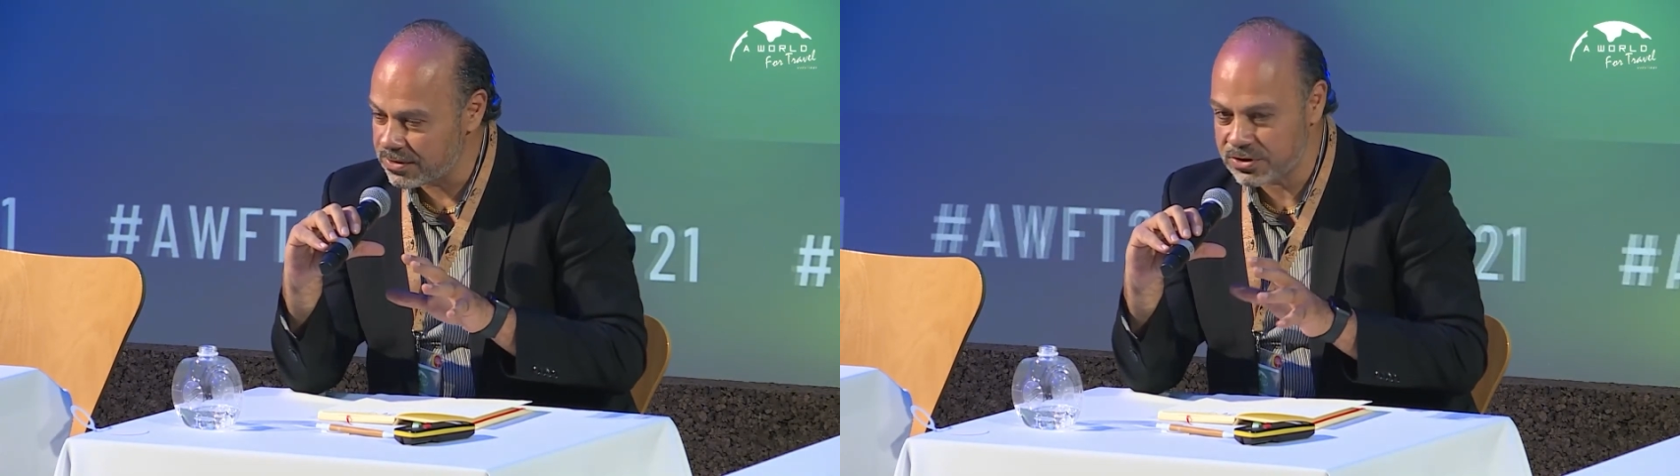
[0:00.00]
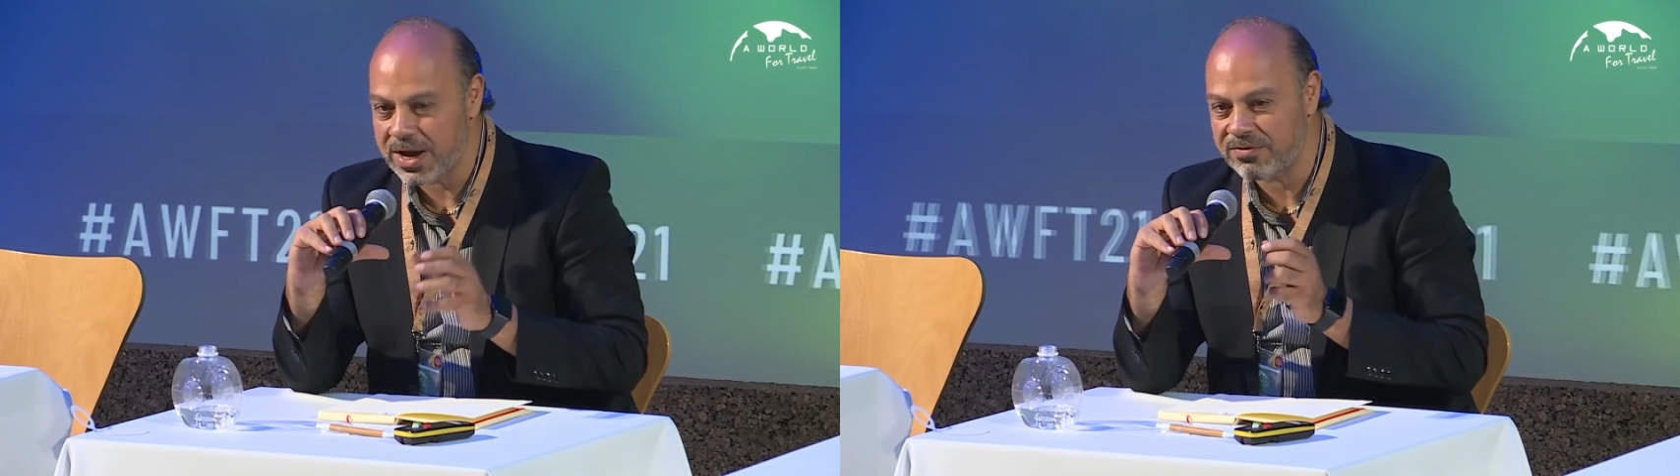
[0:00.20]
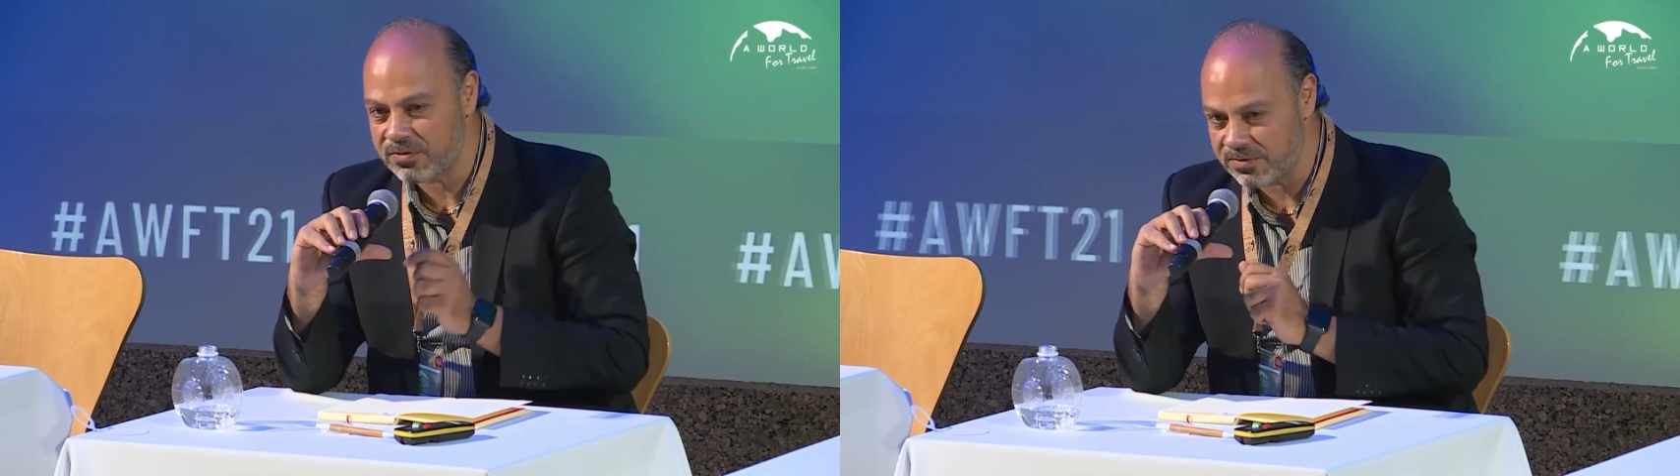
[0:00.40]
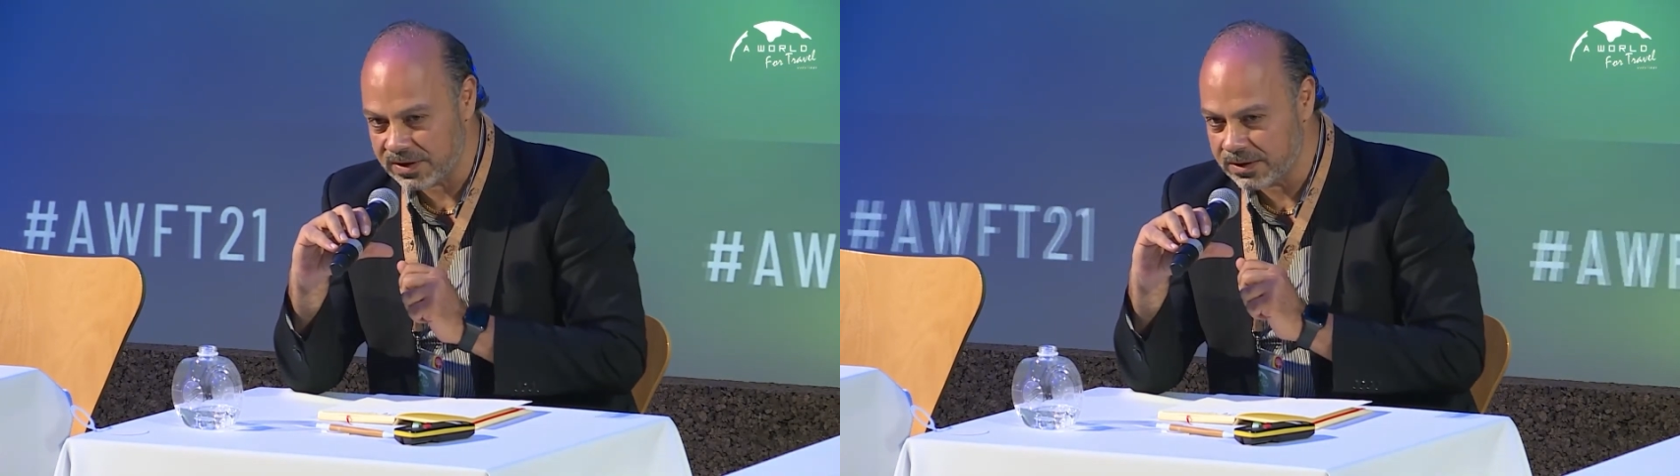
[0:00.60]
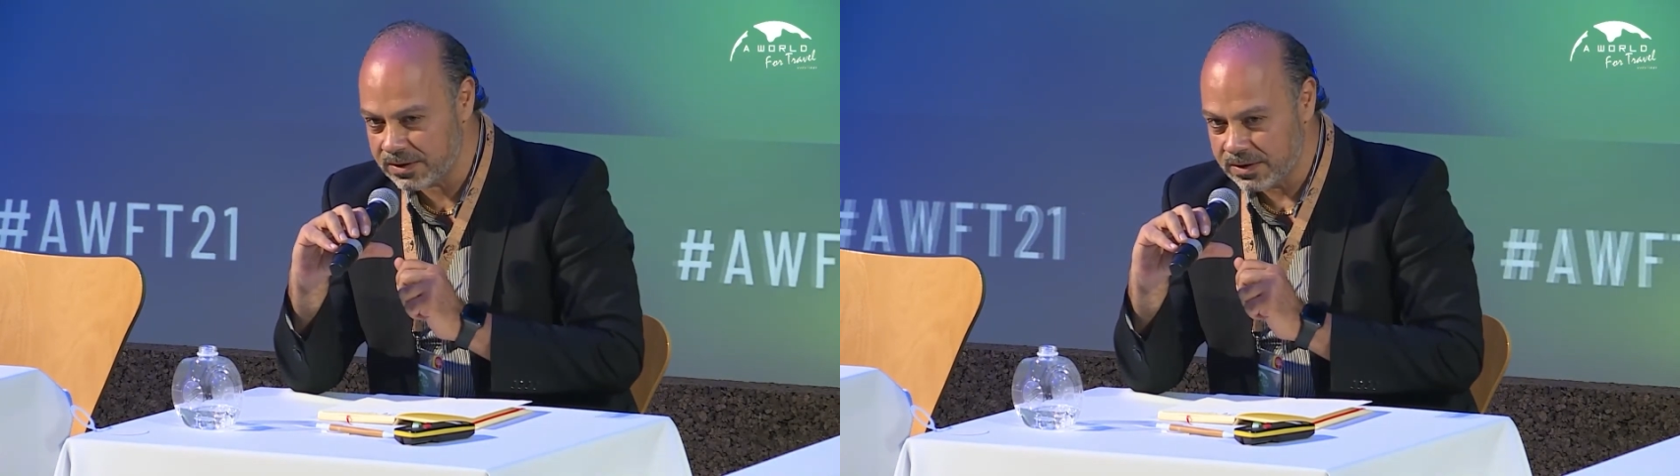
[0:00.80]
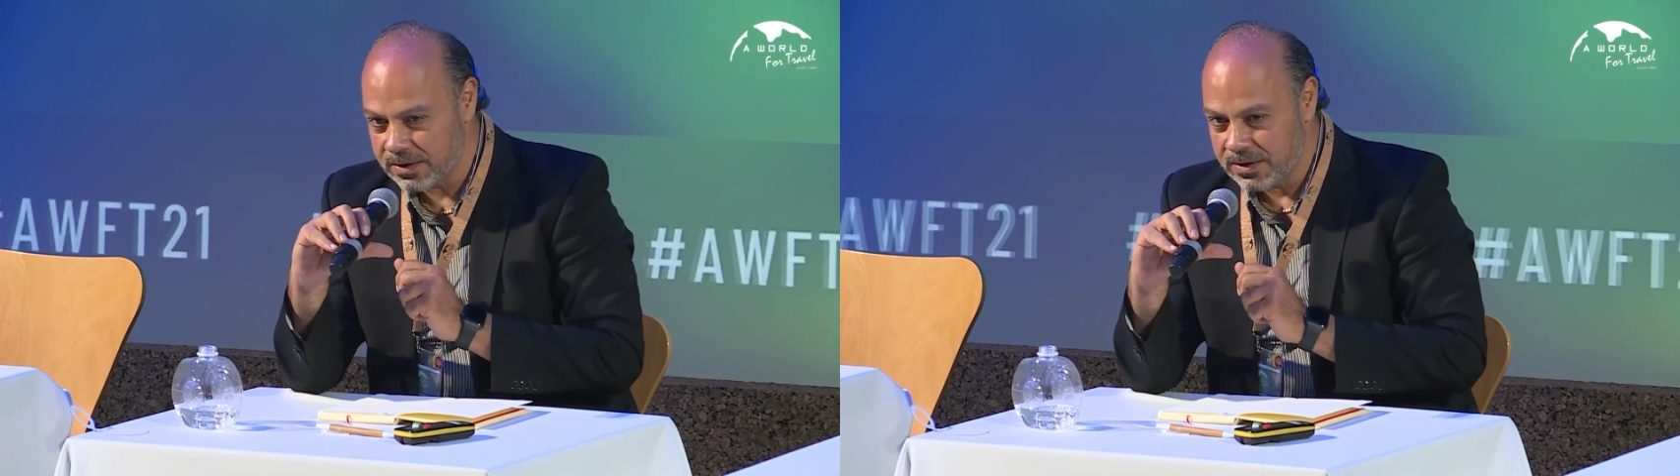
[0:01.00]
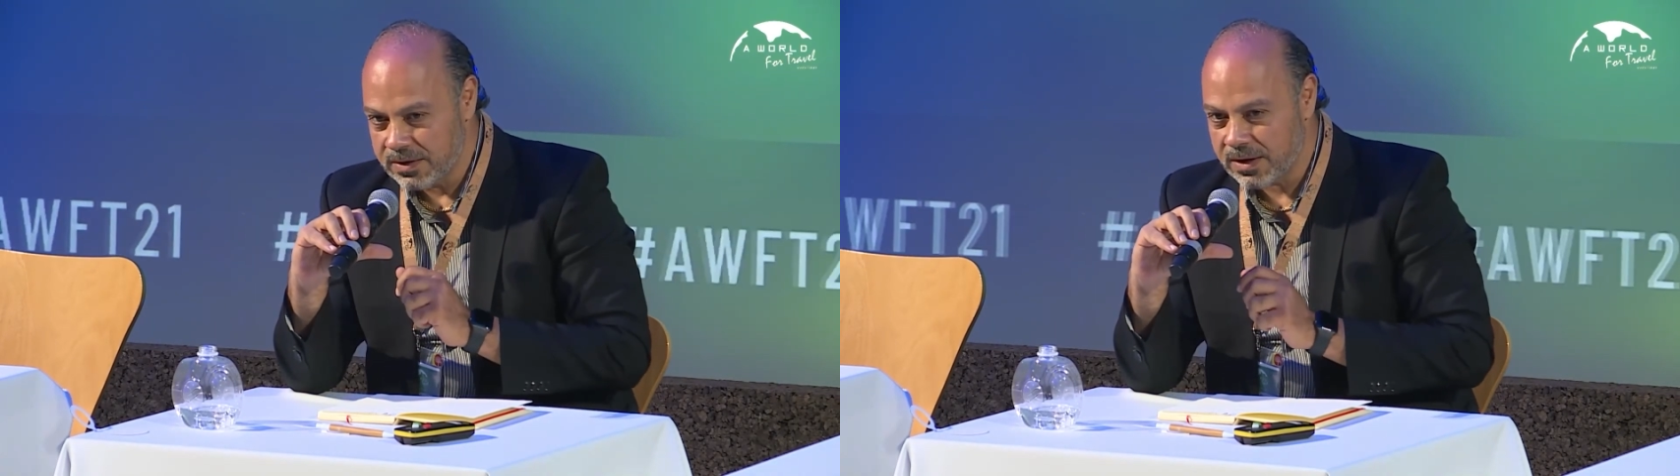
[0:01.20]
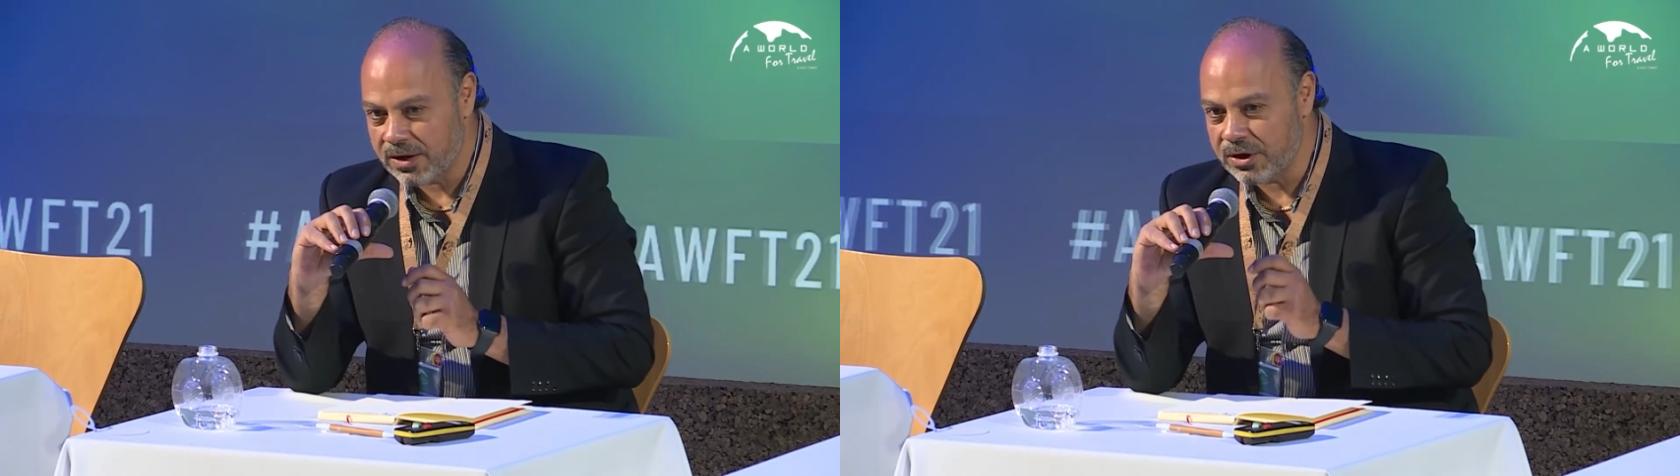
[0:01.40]
You have to feel it,
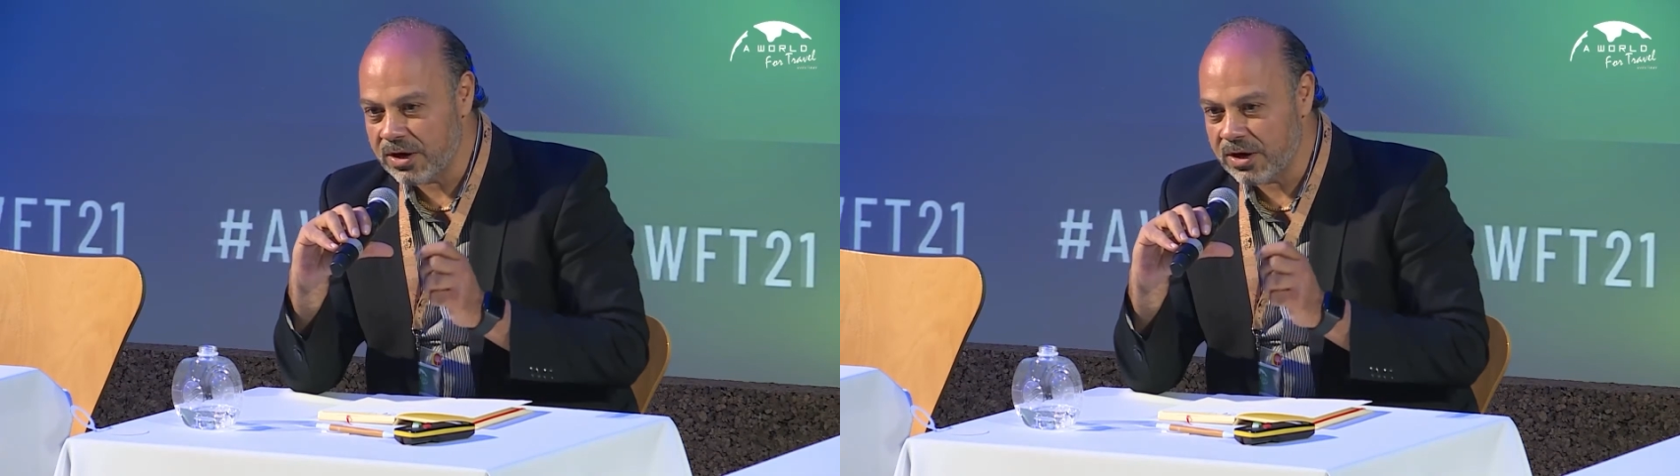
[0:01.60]
and you have